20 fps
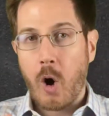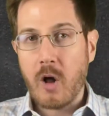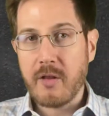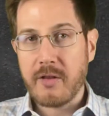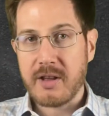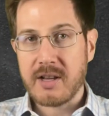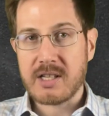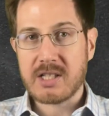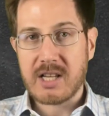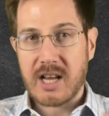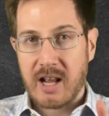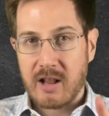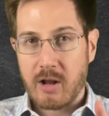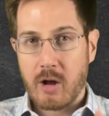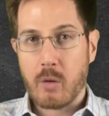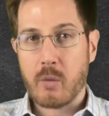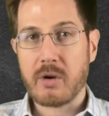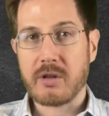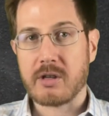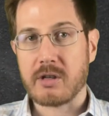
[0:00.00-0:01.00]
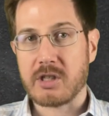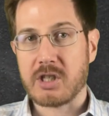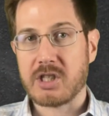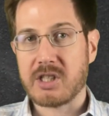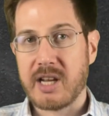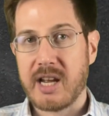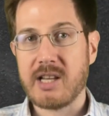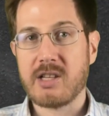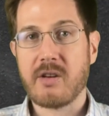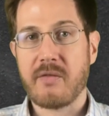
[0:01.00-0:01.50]
All this, along with their
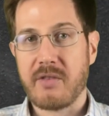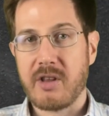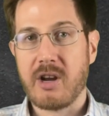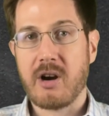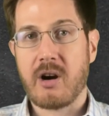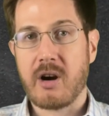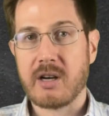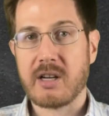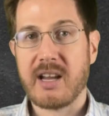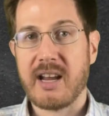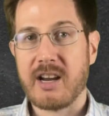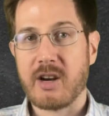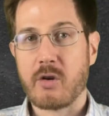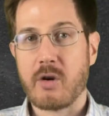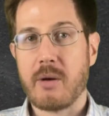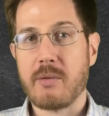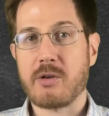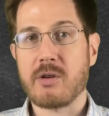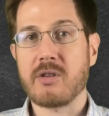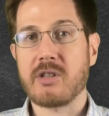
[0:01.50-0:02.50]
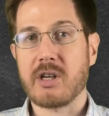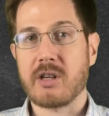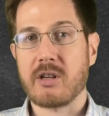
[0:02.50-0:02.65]
state of the art encryption